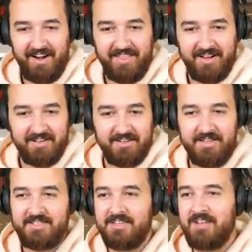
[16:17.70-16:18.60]
All right, then, so
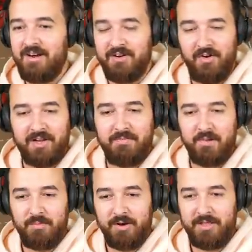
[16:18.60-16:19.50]
it's just kind of annoying in
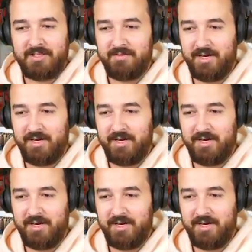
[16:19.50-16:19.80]
build mode. That's